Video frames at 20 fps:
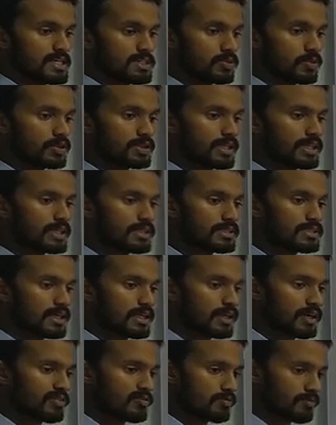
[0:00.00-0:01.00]
Show that the
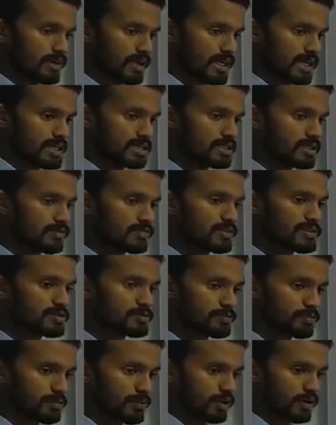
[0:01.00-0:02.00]
center of mass of
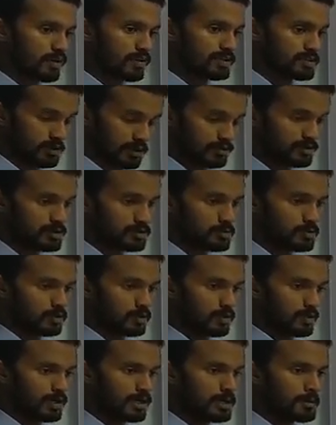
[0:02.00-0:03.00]
the
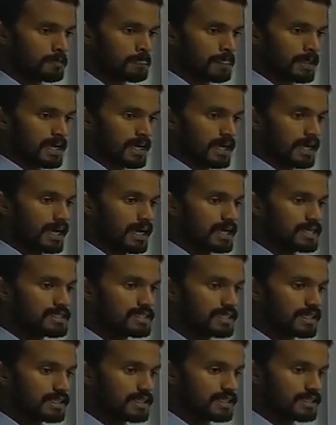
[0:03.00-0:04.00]
spoon
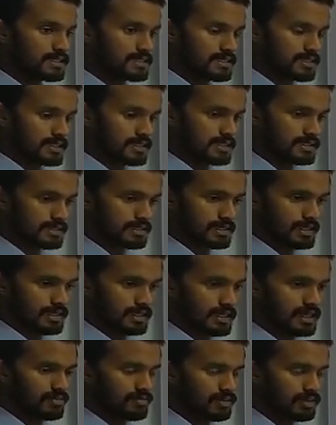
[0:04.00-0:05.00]
lies at a distance,
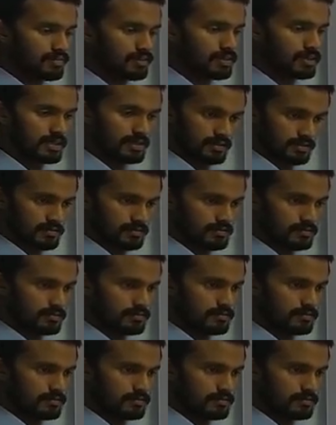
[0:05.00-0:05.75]
like they have given a